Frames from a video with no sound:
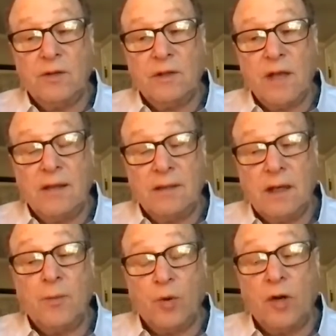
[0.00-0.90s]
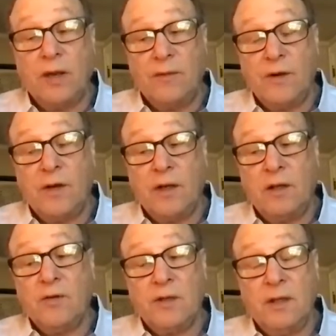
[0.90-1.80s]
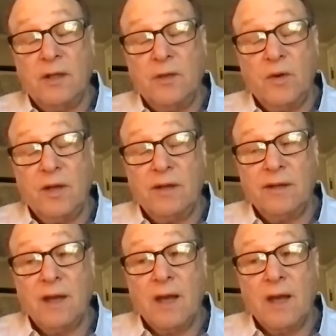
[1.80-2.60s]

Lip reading: ended up working very closely with